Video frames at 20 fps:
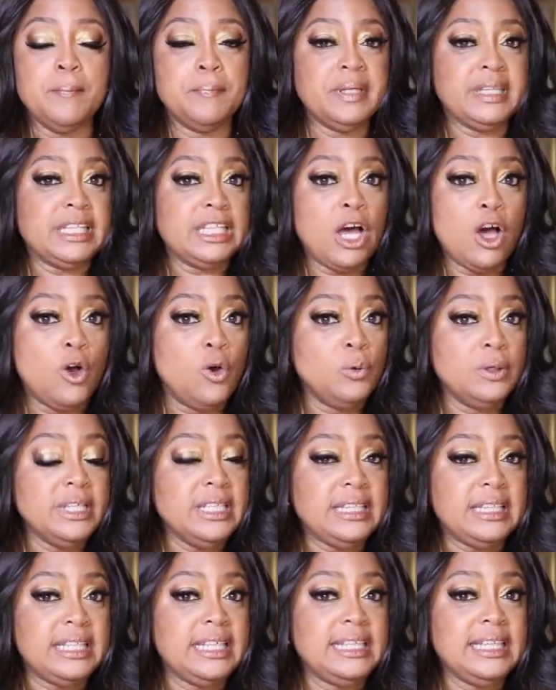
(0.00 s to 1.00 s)
but the
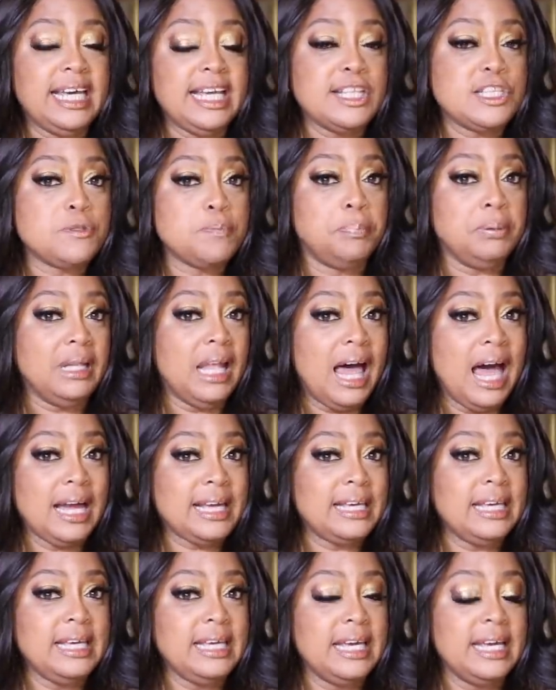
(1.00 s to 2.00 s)
only thing that's
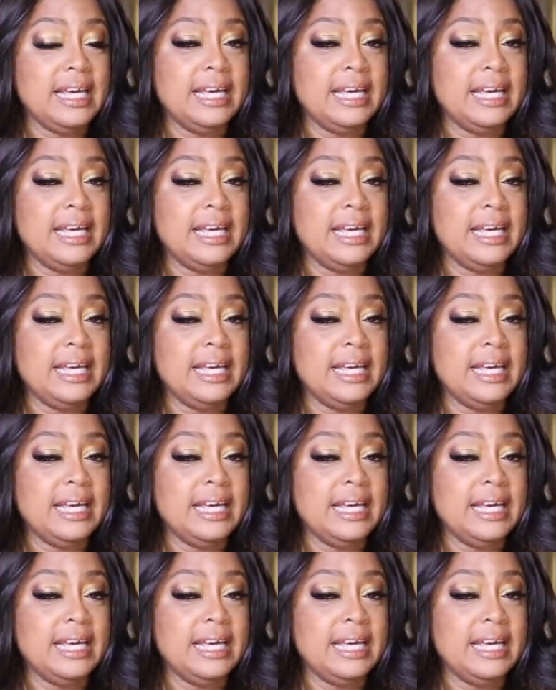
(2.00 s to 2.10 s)
blocking